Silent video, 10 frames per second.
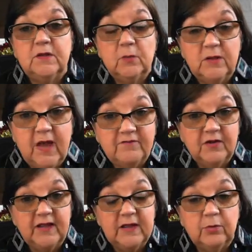and then we have
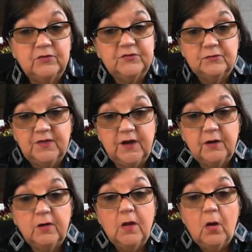the labels
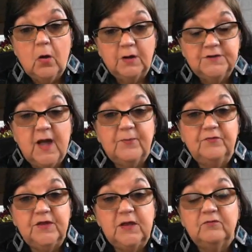there on top
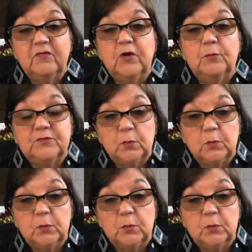of the envelope,